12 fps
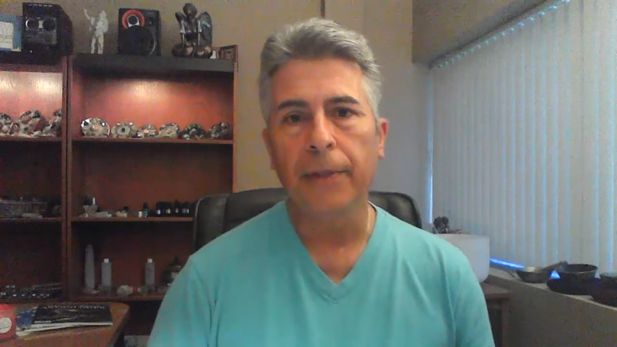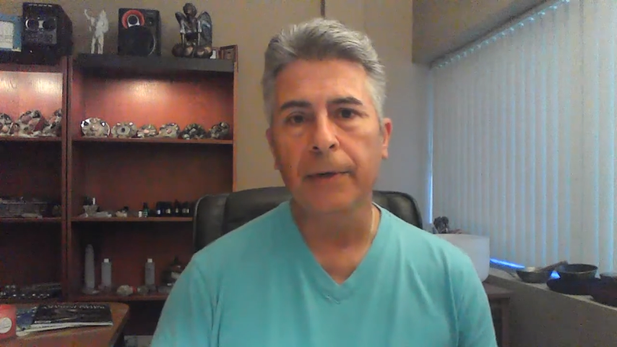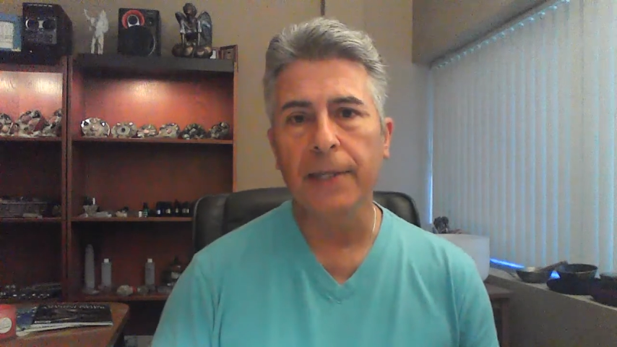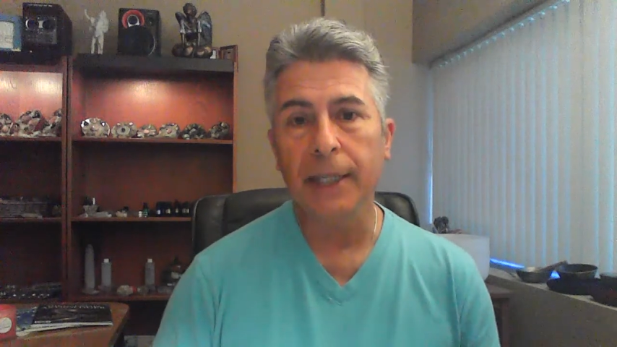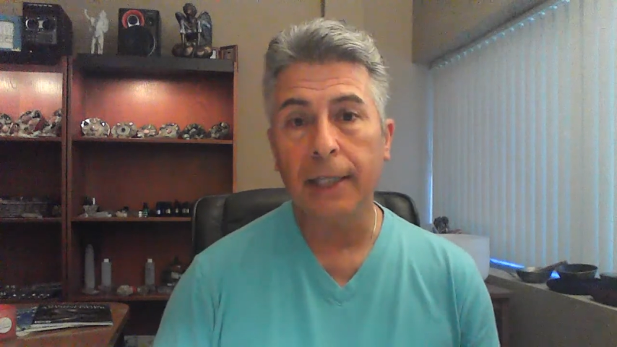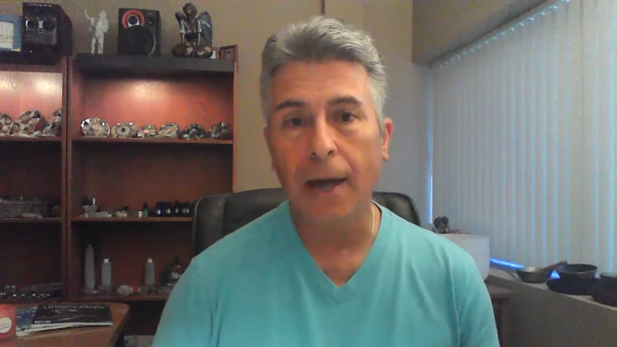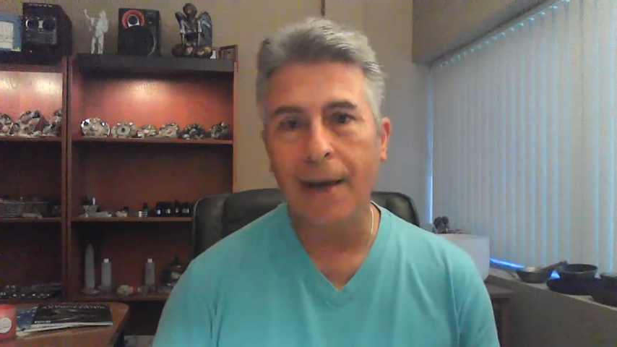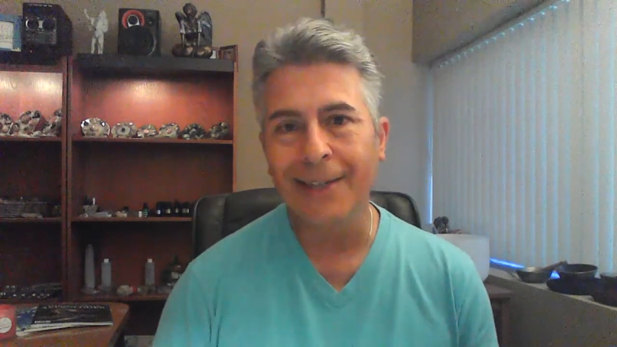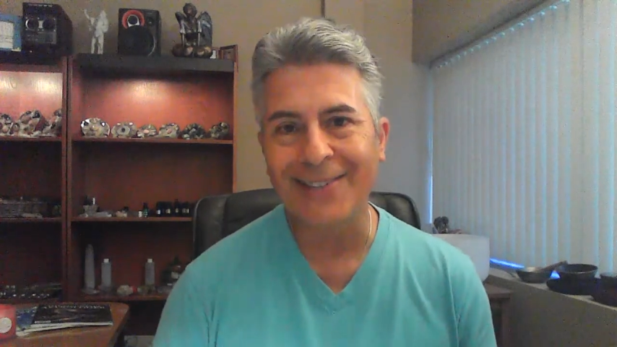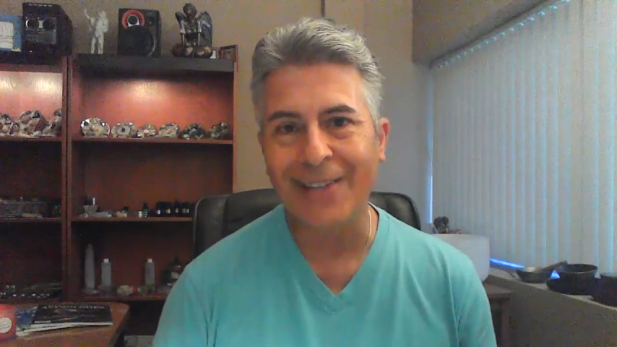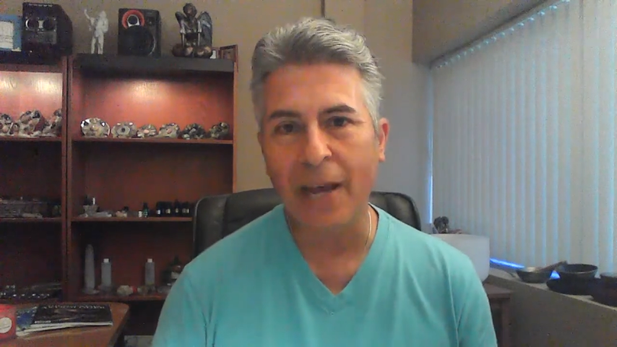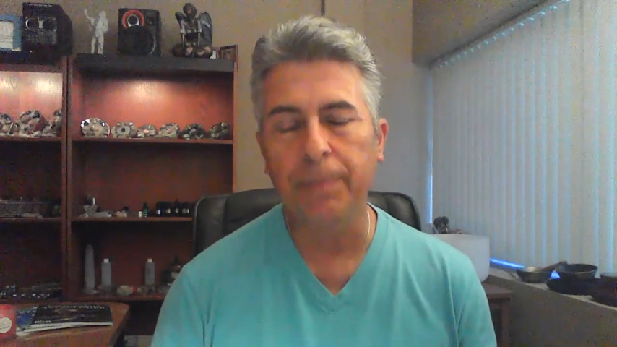is a
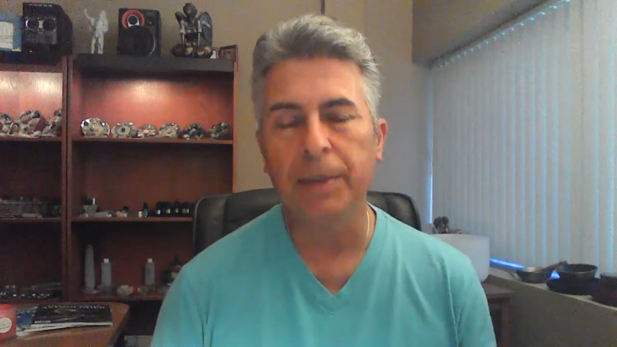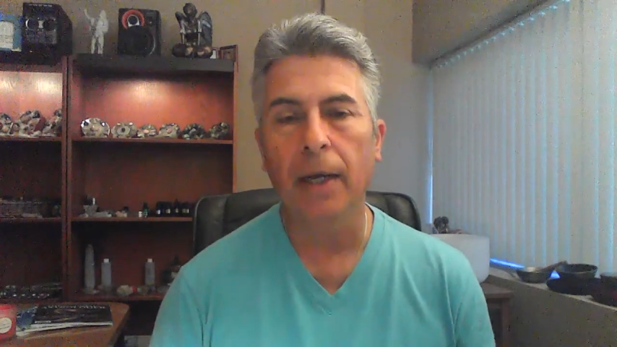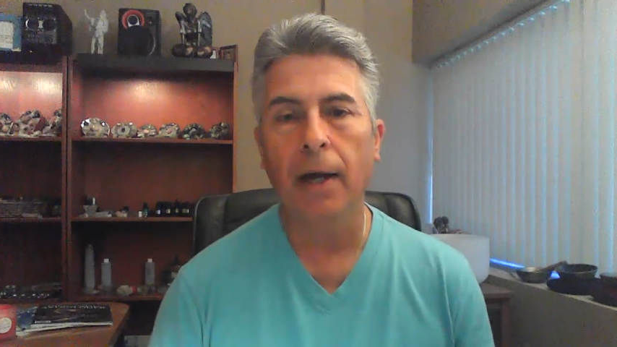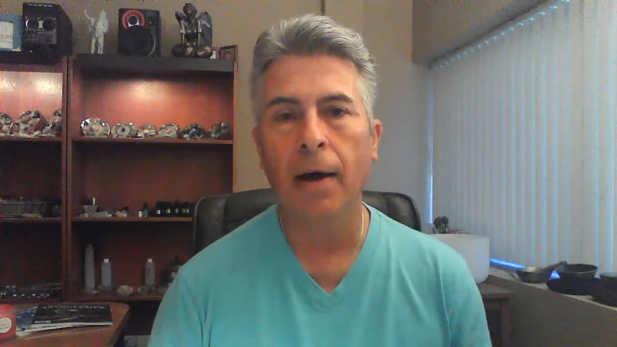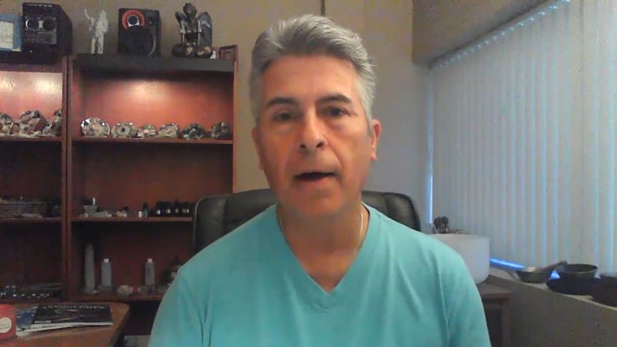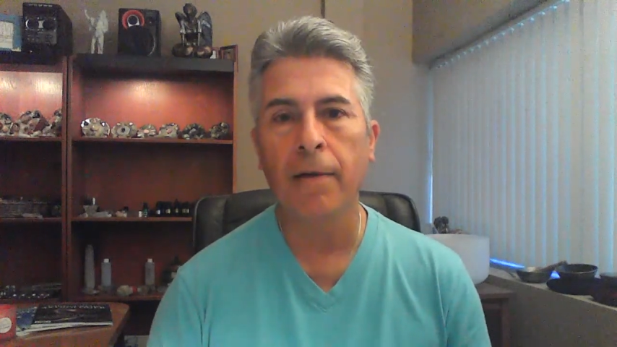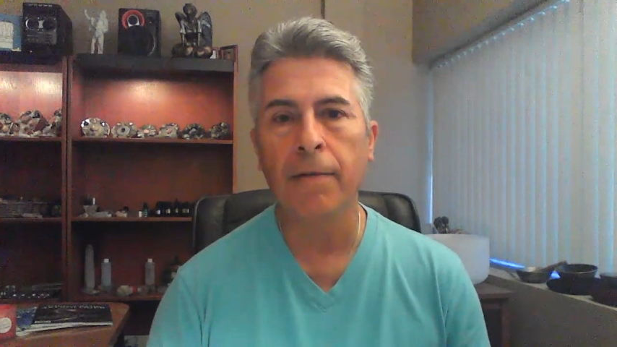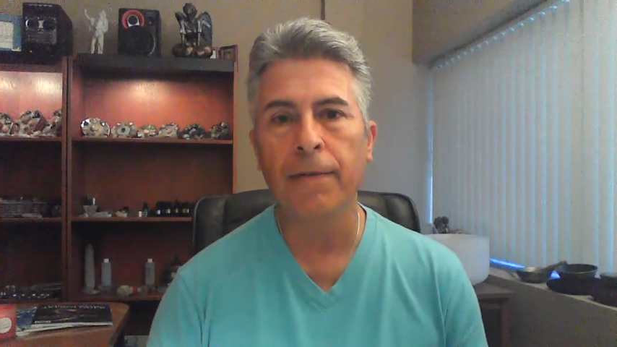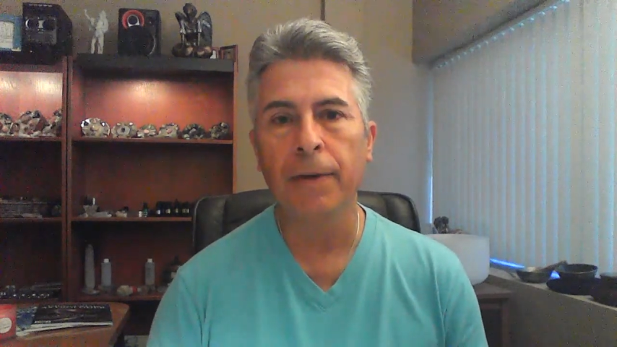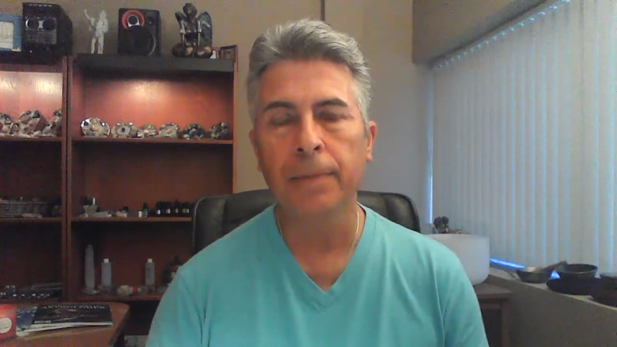concept of